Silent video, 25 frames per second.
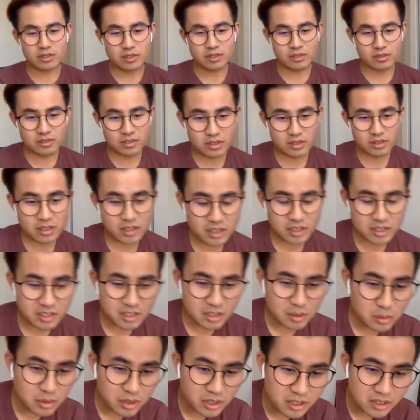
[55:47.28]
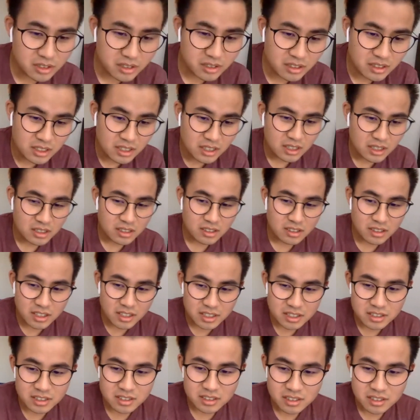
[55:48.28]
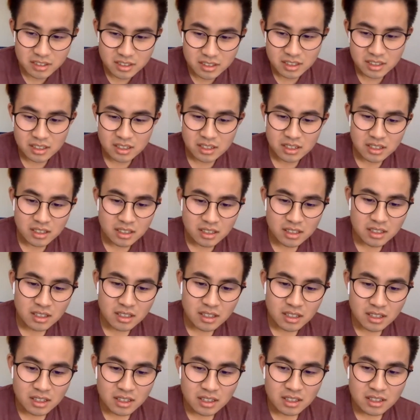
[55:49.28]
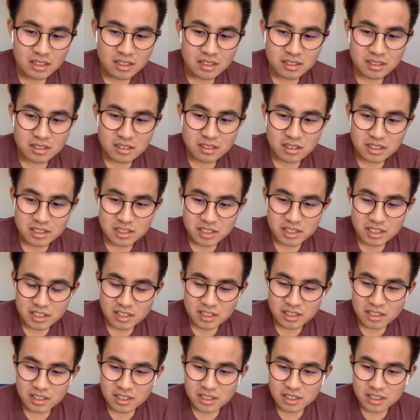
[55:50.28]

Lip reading: really nice, Brian. Thanks. Darcy?